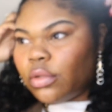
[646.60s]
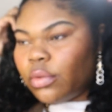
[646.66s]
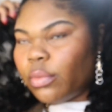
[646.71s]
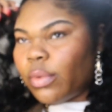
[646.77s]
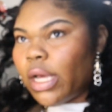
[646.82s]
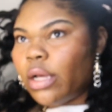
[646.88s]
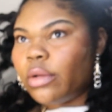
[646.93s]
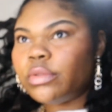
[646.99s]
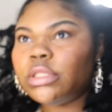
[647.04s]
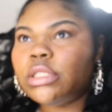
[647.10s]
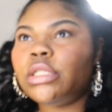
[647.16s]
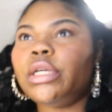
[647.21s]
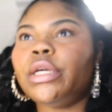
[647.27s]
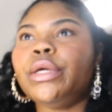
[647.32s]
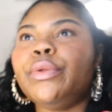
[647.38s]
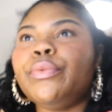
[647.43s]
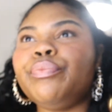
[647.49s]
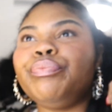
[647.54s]
wild
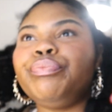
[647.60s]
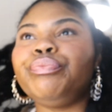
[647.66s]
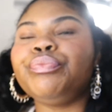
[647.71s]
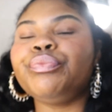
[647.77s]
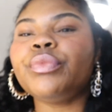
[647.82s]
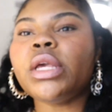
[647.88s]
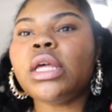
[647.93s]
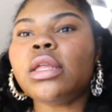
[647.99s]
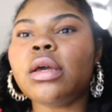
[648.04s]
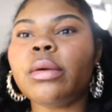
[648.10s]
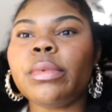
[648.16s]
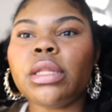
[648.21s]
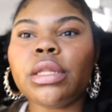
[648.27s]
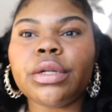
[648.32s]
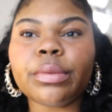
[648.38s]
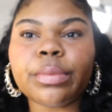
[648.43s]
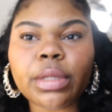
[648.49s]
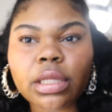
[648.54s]
tonight. I think I'm gonna
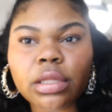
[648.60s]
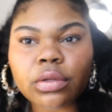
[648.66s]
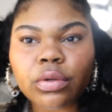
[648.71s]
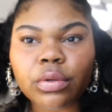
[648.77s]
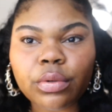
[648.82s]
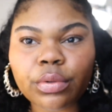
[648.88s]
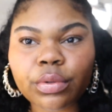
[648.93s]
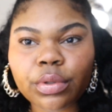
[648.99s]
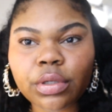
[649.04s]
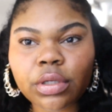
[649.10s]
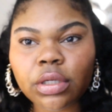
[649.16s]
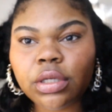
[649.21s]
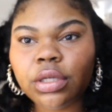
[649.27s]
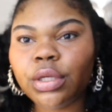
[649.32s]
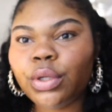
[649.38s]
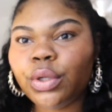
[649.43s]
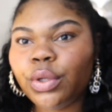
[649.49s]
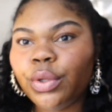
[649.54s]
let her be a little
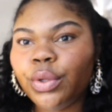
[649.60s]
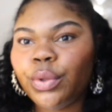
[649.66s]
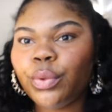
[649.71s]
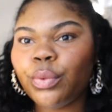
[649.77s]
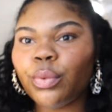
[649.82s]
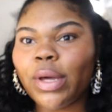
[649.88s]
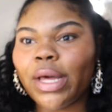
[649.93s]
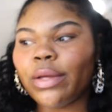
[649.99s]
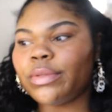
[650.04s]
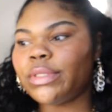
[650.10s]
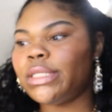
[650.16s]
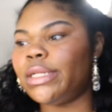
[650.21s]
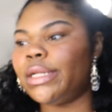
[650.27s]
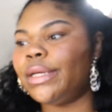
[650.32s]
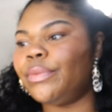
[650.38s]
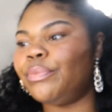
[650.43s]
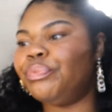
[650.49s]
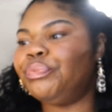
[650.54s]
wild
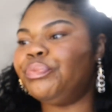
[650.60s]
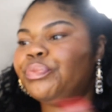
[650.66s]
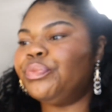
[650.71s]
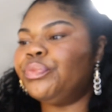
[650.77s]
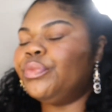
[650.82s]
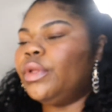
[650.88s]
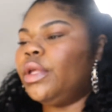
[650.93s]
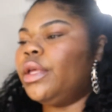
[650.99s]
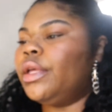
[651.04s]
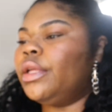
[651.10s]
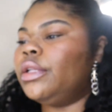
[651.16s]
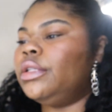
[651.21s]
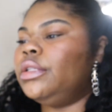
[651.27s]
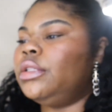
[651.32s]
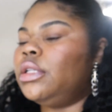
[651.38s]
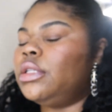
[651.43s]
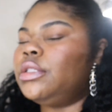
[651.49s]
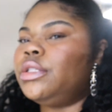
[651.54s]
tonight. Yeah,
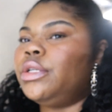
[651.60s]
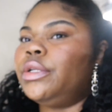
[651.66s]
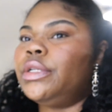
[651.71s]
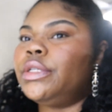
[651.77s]
let's turn